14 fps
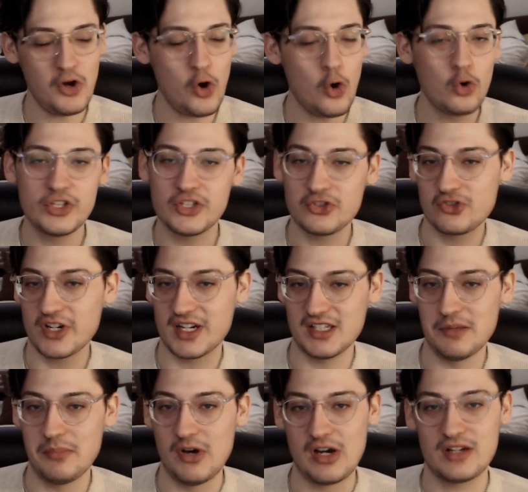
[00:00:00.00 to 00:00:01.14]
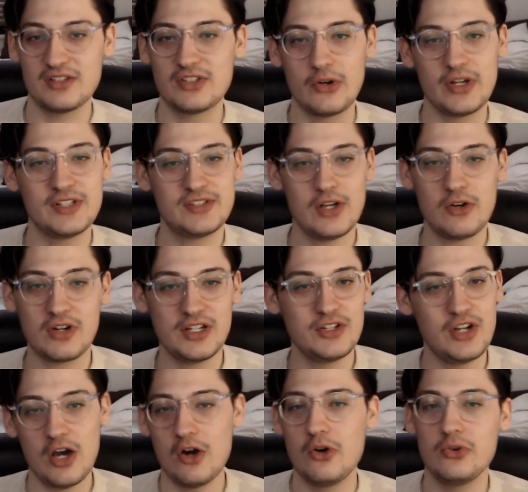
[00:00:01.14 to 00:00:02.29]
Oldest trick in the book. So Hisoka
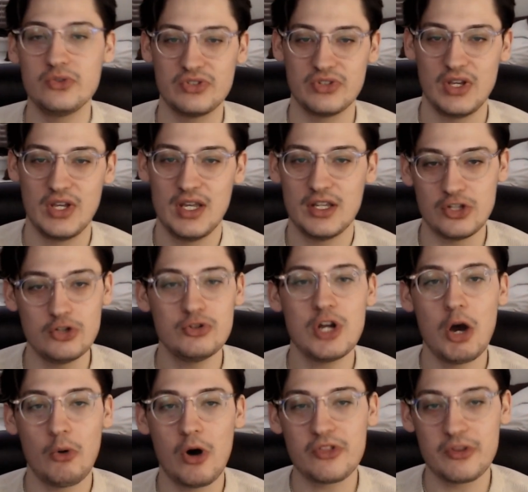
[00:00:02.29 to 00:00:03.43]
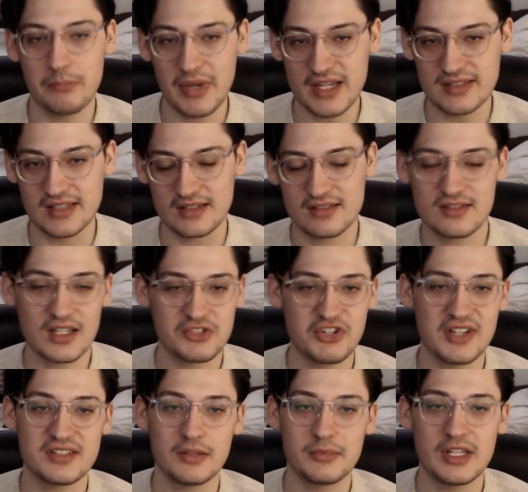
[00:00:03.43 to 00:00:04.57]
knows you know all the basics, such
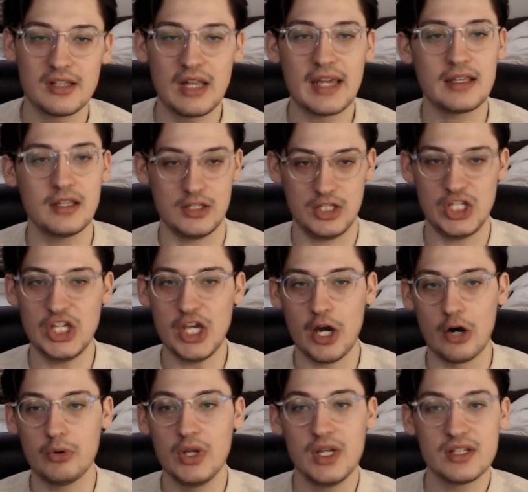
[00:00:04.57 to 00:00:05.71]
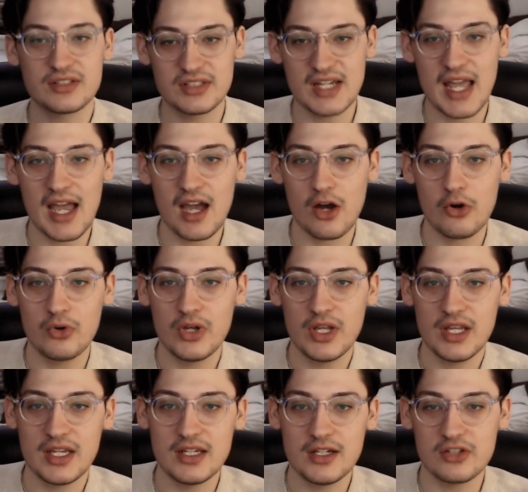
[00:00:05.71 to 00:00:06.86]
as something like Gyo. So now
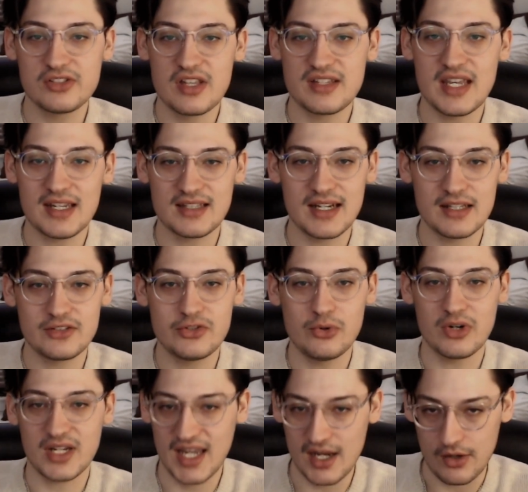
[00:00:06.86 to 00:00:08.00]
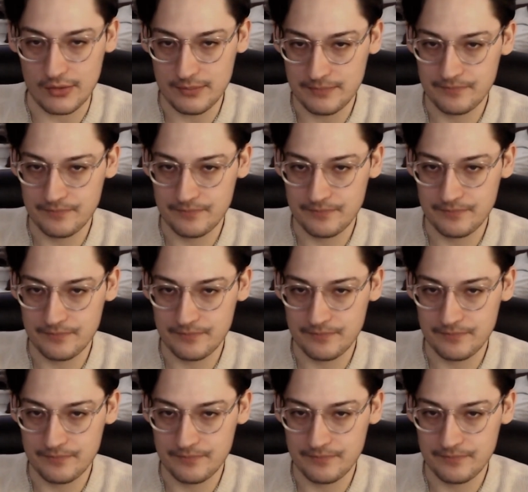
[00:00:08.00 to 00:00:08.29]
he knows to take that into account.